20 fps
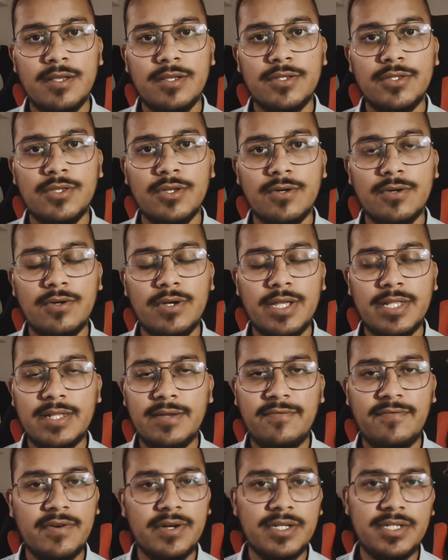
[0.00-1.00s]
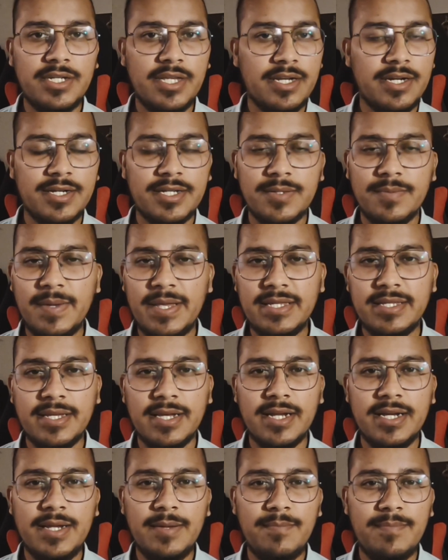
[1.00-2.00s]
So in the first year, it's
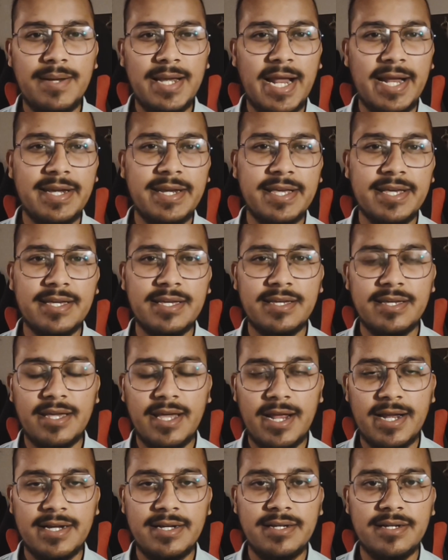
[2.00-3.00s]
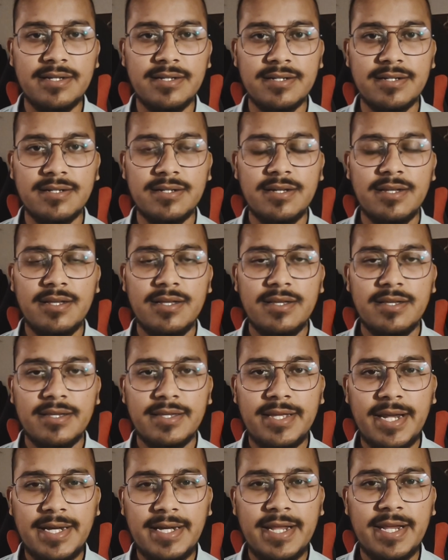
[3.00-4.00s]
basically planning and
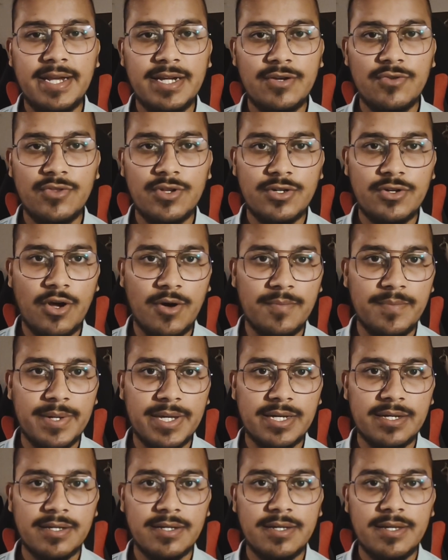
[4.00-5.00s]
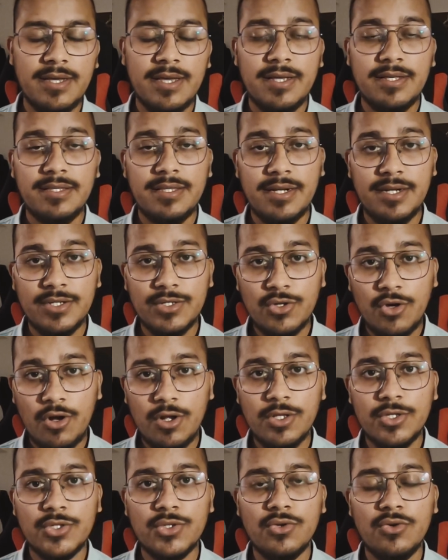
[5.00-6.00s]
getting into the topic. There is
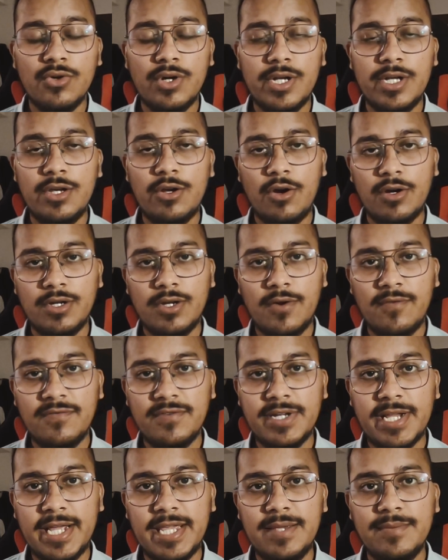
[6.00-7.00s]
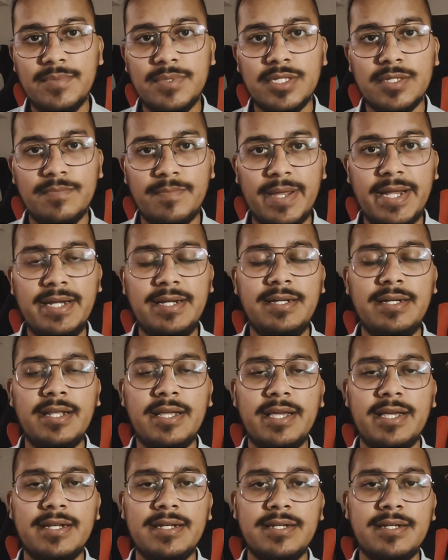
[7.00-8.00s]
also a lot of time spent
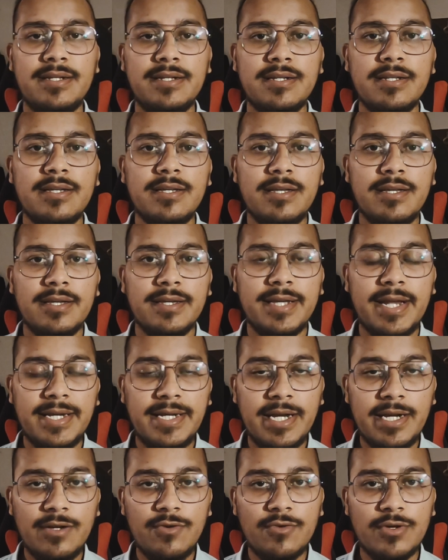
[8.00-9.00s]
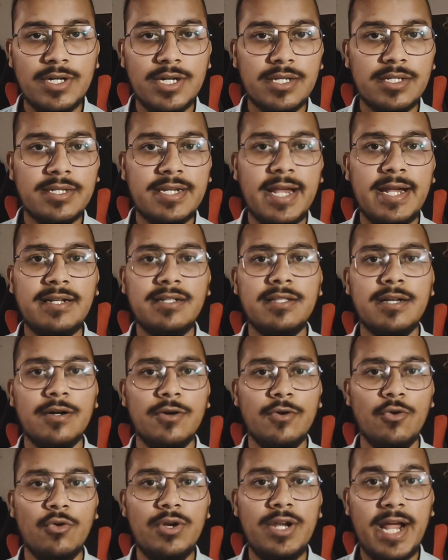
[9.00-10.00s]
in getting to understand the
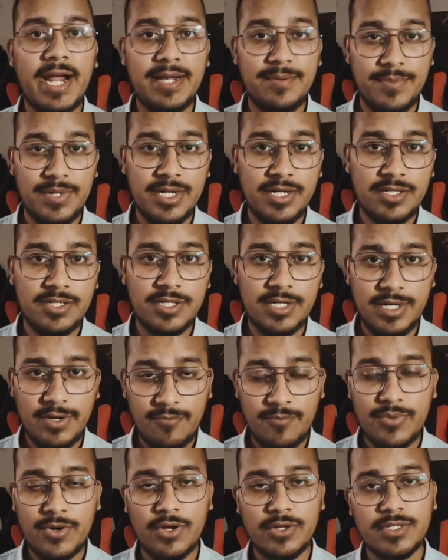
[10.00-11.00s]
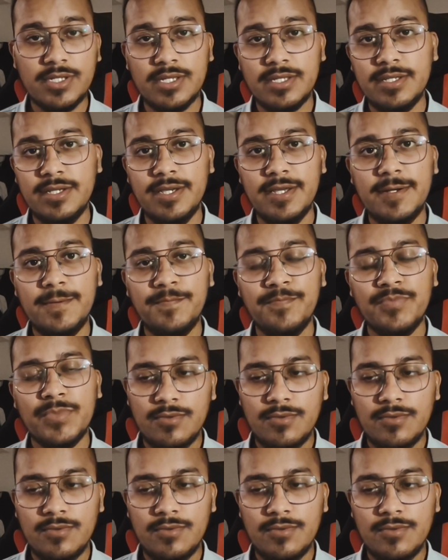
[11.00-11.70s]
whole administrative process here.